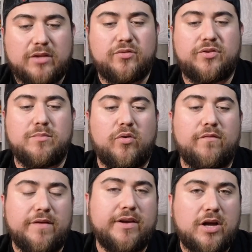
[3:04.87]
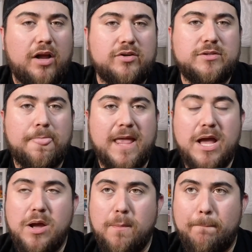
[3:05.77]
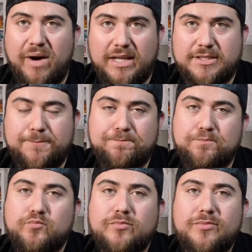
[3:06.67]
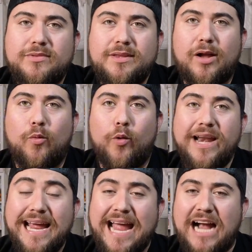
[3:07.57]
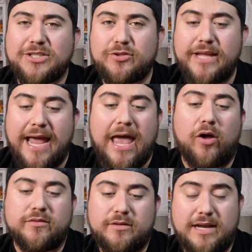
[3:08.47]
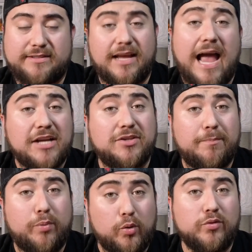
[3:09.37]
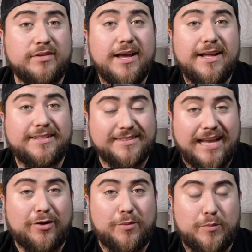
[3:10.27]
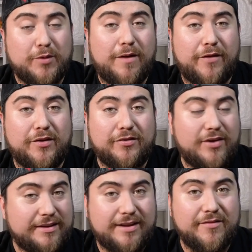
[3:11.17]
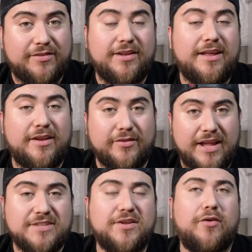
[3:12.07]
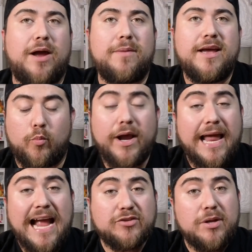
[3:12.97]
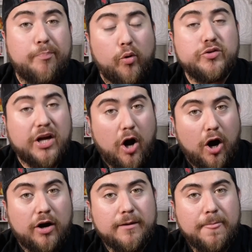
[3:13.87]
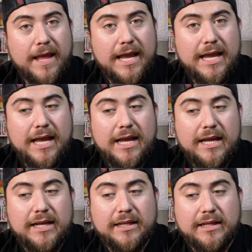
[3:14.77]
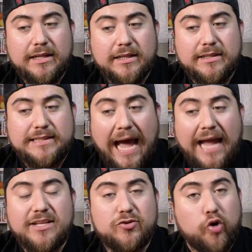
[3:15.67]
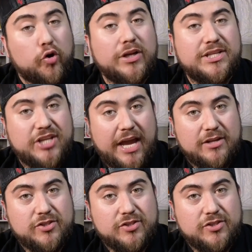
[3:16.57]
see more vivid colors. But when I actually held, because I actually pulled the Zekrom in one of my videos, you guys haven't seen it. It's on Instagram. When I actually pulled the card, that totally changed.